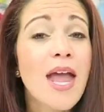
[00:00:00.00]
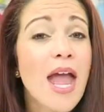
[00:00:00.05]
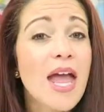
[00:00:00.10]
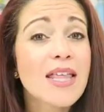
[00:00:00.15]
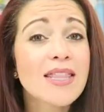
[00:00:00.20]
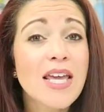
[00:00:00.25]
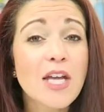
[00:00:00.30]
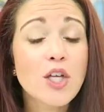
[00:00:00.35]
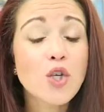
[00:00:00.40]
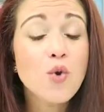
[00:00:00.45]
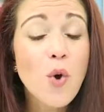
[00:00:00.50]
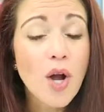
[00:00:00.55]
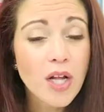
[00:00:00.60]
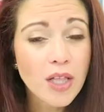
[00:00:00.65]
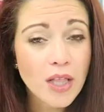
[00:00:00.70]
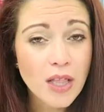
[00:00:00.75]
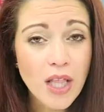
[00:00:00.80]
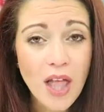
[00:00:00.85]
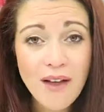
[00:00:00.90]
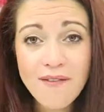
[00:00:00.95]
and that you
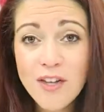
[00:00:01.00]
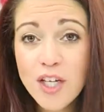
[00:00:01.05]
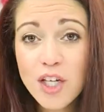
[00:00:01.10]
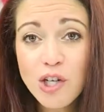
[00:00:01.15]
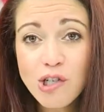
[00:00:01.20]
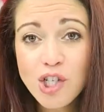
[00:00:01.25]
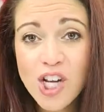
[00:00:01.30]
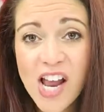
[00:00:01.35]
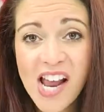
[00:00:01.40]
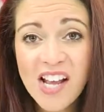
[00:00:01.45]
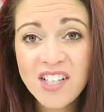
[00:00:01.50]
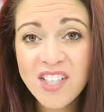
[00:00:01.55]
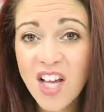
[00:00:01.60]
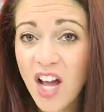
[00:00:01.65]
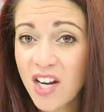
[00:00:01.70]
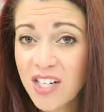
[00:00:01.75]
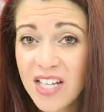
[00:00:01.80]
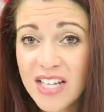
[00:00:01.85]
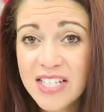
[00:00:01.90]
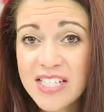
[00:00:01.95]
are loving your child
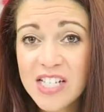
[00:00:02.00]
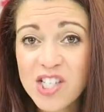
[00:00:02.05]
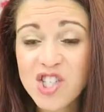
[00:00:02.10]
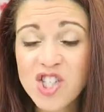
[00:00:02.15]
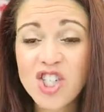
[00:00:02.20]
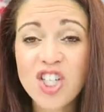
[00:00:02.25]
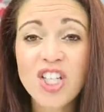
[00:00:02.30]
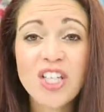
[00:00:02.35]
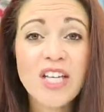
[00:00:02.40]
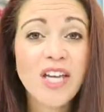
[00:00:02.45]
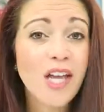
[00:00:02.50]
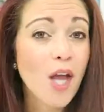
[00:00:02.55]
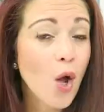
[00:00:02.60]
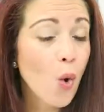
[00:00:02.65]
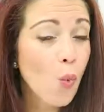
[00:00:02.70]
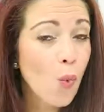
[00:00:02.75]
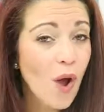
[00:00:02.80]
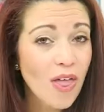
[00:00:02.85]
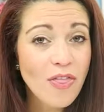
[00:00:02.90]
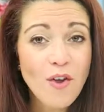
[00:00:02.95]
unconditionally,
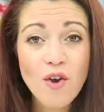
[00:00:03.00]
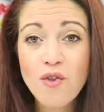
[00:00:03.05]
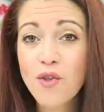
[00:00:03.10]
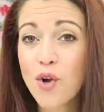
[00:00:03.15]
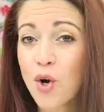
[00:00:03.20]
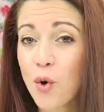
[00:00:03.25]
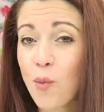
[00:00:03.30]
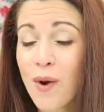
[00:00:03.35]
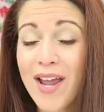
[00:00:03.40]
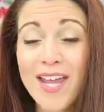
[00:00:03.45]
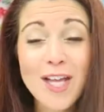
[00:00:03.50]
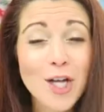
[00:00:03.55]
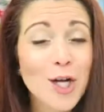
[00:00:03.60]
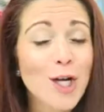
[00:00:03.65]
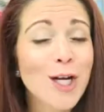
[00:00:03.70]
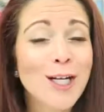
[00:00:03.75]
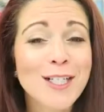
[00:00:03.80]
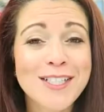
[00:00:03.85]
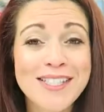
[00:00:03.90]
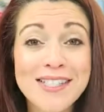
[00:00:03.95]
whether they're awake
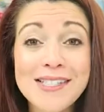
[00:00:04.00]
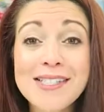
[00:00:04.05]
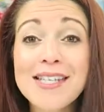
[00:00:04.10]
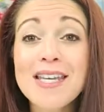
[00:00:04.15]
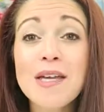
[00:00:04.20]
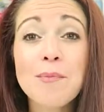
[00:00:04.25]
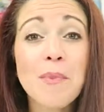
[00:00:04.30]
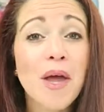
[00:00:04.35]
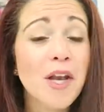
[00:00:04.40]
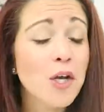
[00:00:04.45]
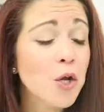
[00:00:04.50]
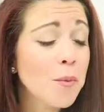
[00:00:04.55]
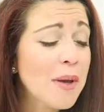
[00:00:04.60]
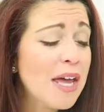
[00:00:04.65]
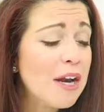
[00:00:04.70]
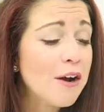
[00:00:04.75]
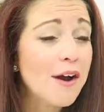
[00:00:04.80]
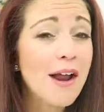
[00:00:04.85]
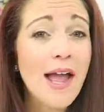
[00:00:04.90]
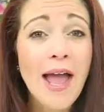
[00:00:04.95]
or asleep, and no
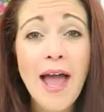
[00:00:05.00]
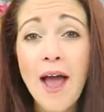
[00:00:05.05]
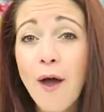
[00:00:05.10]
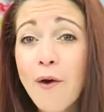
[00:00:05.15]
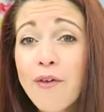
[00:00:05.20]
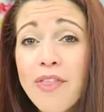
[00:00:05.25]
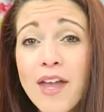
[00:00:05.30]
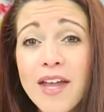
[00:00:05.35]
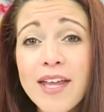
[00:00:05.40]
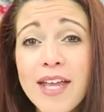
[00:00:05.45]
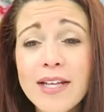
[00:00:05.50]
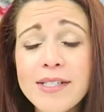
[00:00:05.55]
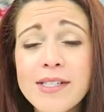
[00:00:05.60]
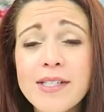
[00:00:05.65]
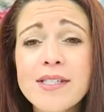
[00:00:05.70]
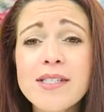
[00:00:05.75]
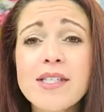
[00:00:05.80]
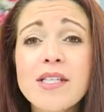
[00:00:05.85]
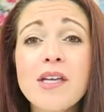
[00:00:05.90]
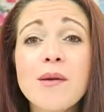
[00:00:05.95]
matter how they get
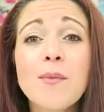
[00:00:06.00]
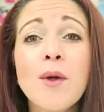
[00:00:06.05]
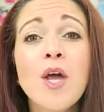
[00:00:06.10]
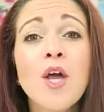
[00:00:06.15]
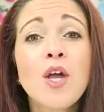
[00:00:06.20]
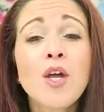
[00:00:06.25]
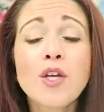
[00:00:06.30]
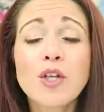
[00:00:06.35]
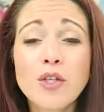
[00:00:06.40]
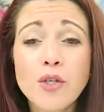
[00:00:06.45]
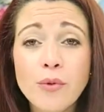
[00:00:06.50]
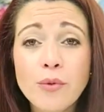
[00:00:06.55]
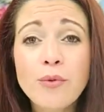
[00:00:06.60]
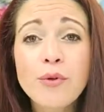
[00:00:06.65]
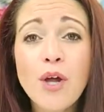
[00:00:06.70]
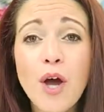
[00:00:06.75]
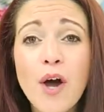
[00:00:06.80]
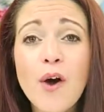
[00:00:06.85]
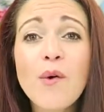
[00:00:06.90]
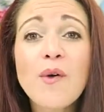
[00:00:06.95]
to sleep, you
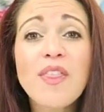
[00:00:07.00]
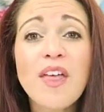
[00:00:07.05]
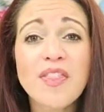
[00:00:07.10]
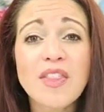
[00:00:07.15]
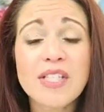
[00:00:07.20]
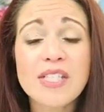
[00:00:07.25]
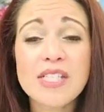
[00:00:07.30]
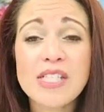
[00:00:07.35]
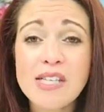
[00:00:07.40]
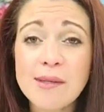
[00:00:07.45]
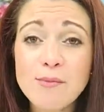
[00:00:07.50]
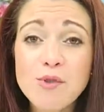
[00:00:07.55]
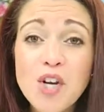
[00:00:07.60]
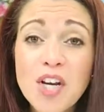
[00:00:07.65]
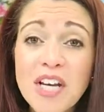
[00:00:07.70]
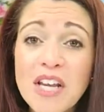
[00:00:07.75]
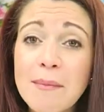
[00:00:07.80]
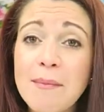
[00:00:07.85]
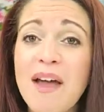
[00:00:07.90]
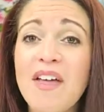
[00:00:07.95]
know that the sleep
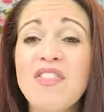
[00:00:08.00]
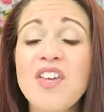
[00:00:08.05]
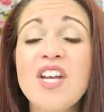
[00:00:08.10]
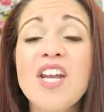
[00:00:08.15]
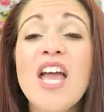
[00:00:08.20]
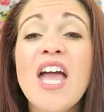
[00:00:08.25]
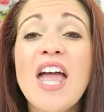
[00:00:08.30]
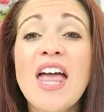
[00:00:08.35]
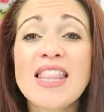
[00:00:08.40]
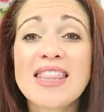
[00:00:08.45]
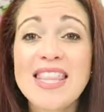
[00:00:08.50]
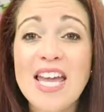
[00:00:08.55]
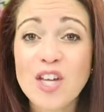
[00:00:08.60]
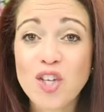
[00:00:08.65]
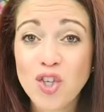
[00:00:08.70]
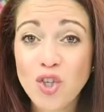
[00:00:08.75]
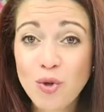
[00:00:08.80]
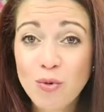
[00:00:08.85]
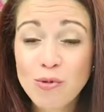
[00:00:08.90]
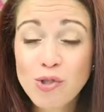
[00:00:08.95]
training method that
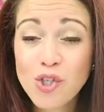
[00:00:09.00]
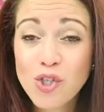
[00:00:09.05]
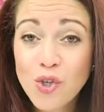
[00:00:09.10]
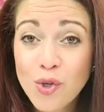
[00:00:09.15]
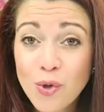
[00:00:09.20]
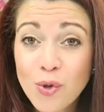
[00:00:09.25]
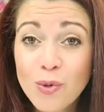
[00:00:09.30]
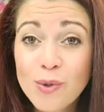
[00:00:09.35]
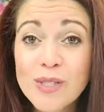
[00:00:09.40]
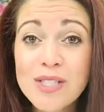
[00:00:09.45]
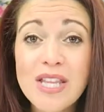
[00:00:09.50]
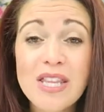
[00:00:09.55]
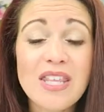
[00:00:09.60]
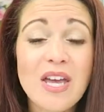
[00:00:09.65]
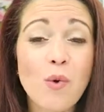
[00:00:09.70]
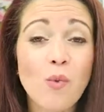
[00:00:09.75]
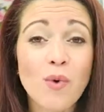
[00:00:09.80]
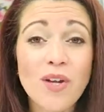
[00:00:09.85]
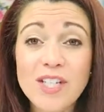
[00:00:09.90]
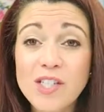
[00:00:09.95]
you choose
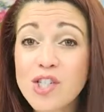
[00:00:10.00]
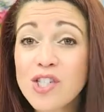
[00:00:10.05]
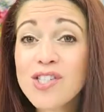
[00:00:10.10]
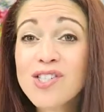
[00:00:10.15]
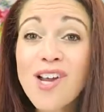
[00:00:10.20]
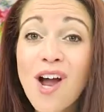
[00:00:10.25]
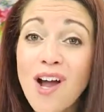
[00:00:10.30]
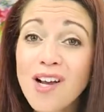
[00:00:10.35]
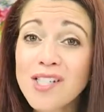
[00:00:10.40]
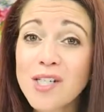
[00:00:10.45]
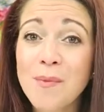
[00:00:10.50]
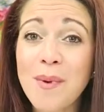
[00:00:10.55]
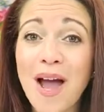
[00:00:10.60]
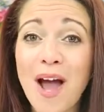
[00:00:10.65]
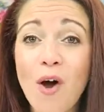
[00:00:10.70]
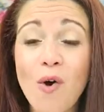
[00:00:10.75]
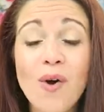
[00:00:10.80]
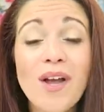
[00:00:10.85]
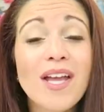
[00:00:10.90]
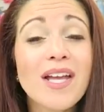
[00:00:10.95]
that we just talked
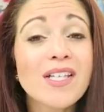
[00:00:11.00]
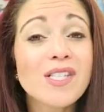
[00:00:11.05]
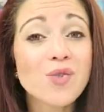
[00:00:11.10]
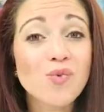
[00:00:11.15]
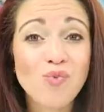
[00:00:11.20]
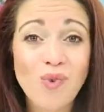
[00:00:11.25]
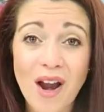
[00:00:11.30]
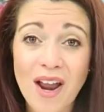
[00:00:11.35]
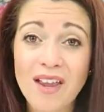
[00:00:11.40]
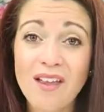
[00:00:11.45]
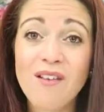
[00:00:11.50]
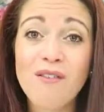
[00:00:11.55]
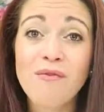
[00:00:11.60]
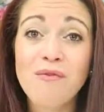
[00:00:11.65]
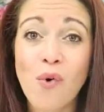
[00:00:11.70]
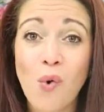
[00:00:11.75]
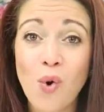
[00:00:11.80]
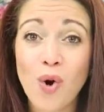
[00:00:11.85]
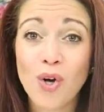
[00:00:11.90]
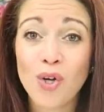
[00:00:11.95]
about is right
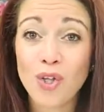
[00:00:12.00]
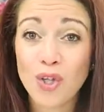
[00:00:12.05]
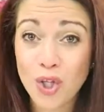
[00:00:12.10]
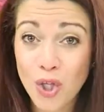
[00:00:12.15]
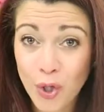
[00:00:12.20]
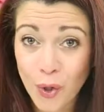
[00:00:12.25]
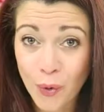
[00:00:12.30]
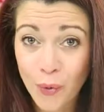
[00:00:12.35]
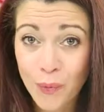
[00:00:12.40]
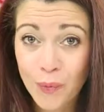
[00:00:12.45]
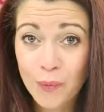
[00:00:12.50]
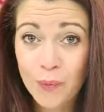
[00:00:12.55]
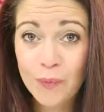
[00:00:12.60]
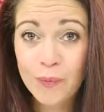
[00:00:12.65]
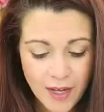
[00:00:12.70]
for you.